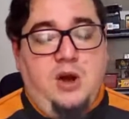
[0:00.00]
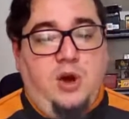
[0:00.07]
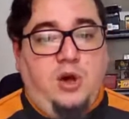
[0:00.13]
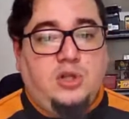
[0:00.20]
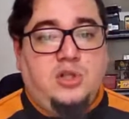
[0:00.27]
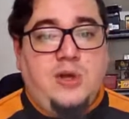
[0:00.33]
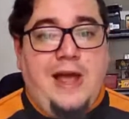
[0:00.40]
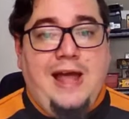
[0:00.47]

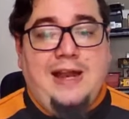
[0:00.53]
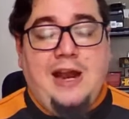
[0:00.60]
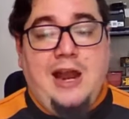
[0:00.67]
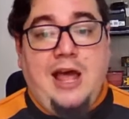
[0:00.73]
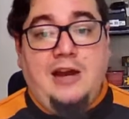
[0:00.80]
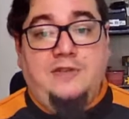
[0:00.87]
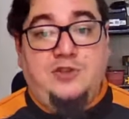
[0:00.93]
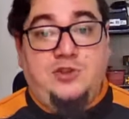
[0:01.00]
also had a
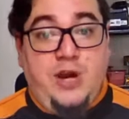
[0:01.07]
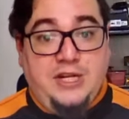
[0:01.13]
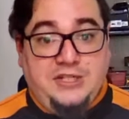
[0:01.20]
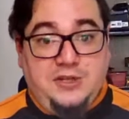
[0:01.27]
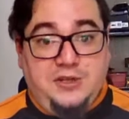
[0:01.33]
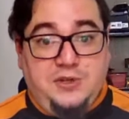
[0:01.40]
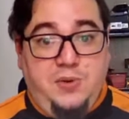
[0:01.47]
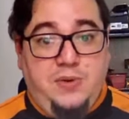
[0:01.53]
lot of
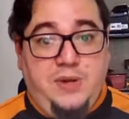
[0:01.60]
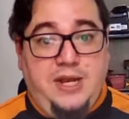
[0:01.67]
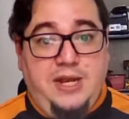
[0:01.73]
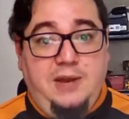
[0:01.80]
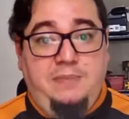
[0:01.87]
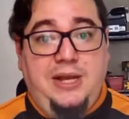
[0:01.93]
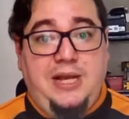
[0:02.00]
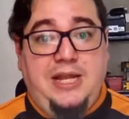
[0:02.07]
treasure
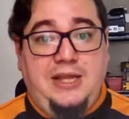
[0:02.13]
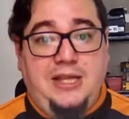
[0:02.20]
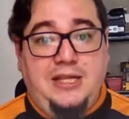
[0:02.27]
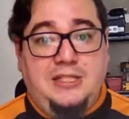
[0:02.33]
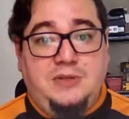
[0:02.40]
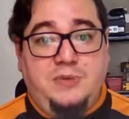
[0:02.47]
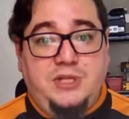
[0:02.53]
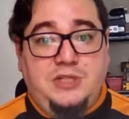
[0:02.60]
token
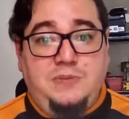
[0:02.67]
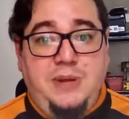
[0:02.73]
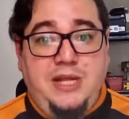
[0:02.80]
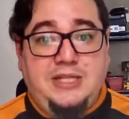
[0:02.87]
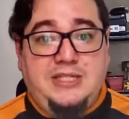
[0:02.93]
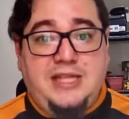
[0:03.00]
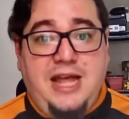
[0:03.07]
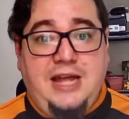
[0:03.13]
abilities, which
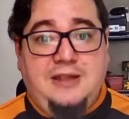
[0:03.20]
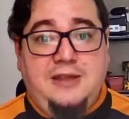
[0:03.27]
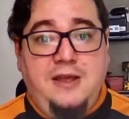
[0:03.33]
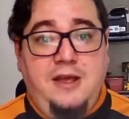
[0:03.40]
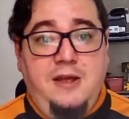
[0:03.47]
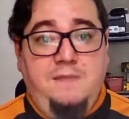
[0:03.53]
means that